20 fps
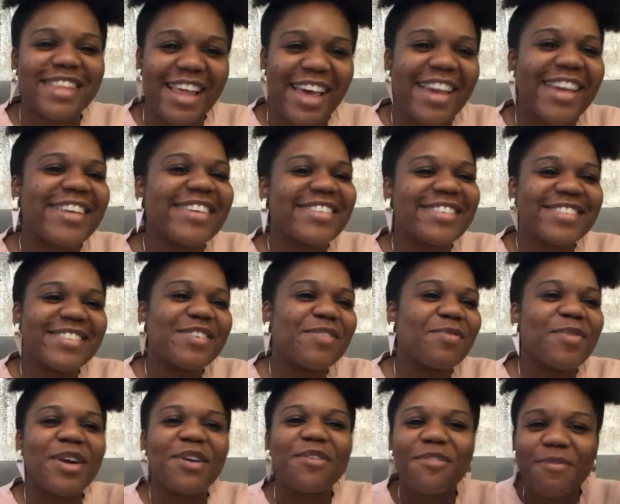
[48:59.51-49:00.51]
Like,
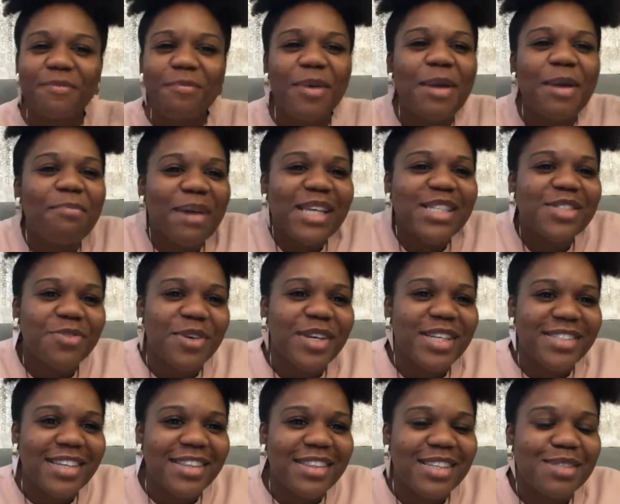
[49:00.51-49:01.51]
we're we're best
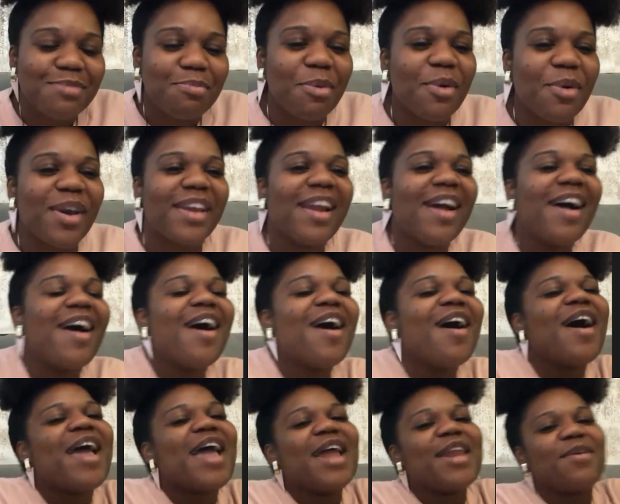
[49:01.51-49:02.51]
friends at this point.
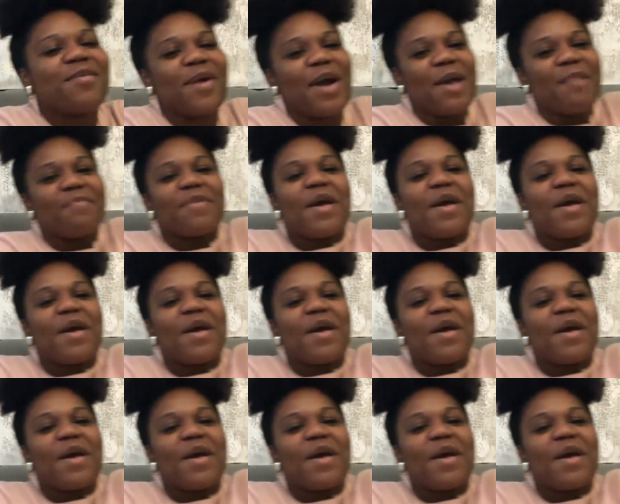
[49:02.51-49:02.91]
Anyway.